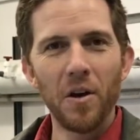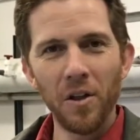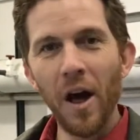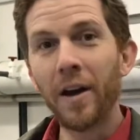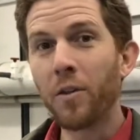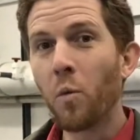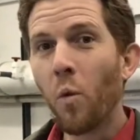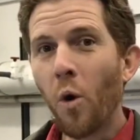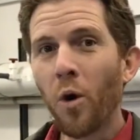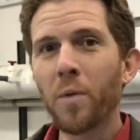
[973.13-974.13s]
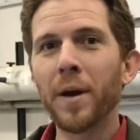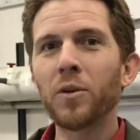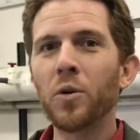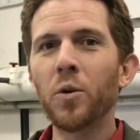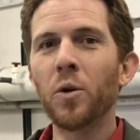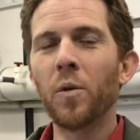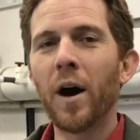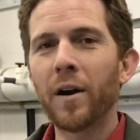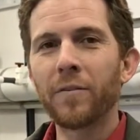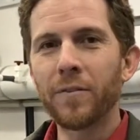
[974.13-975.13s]
a lot of the warm and cool
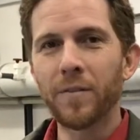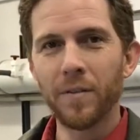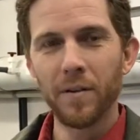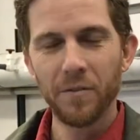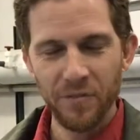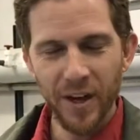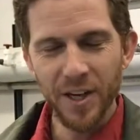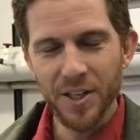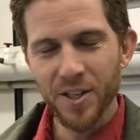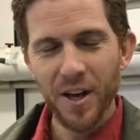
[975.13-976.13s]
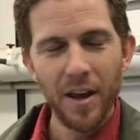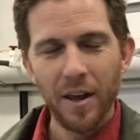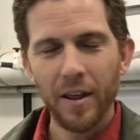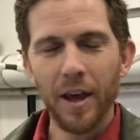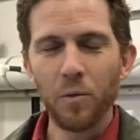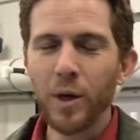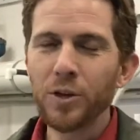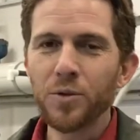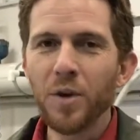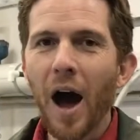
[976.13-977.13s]
water fish that we
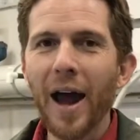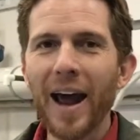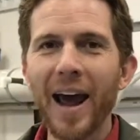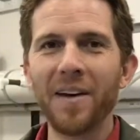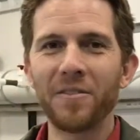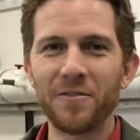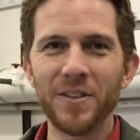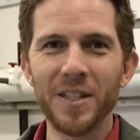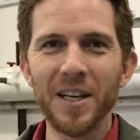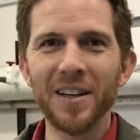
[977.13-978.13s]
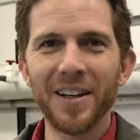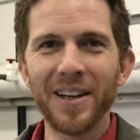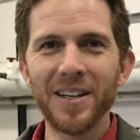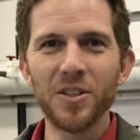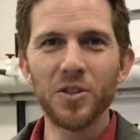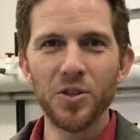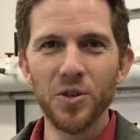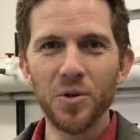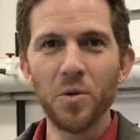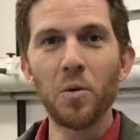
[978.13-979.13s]
do not have the facilities
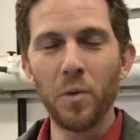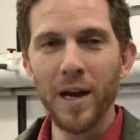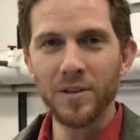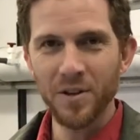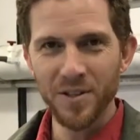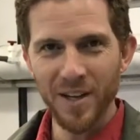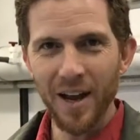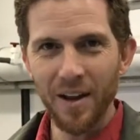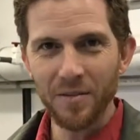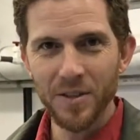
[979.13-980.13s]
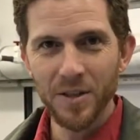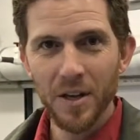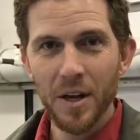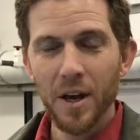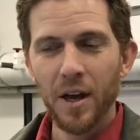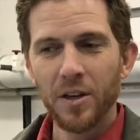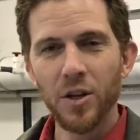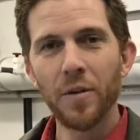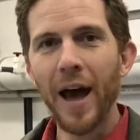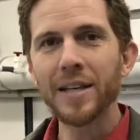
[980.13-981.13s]
to raise ourselves.
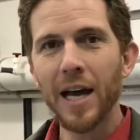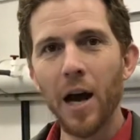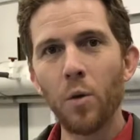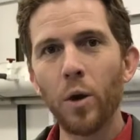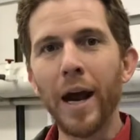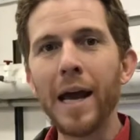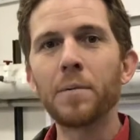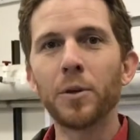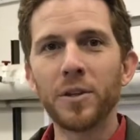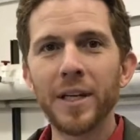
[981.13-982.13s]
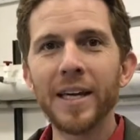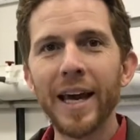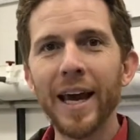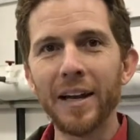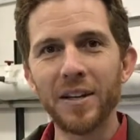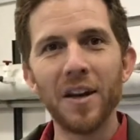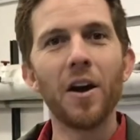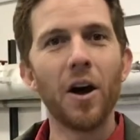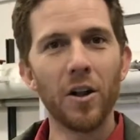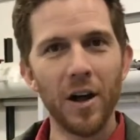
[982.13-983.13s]
So that's how we're able to get
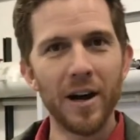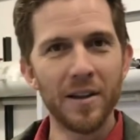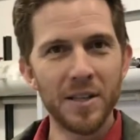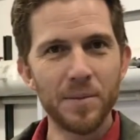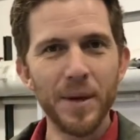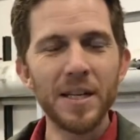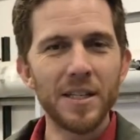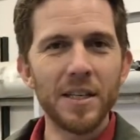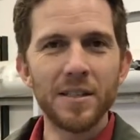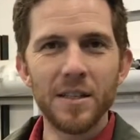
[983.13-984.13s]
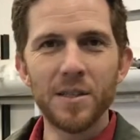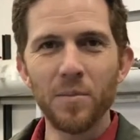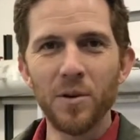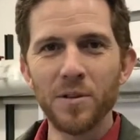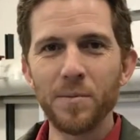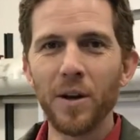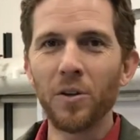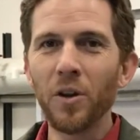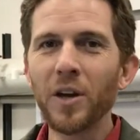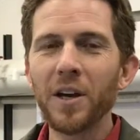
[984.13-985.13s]
a lot of the species that sportsmen
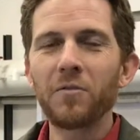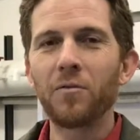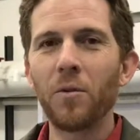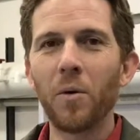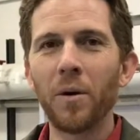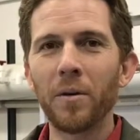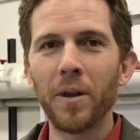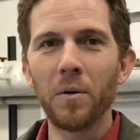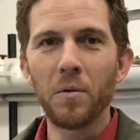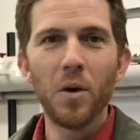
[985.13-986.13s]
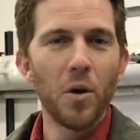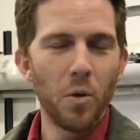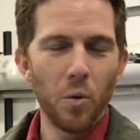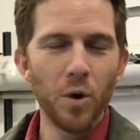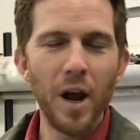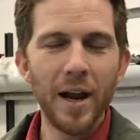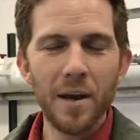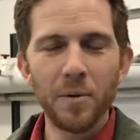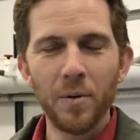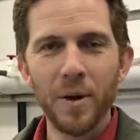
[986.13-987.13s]
are looking for that we're not
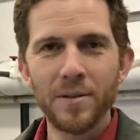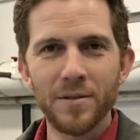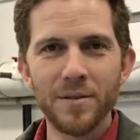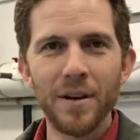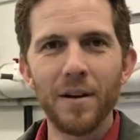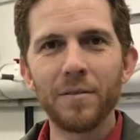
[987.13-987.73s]
able to raise ourselves.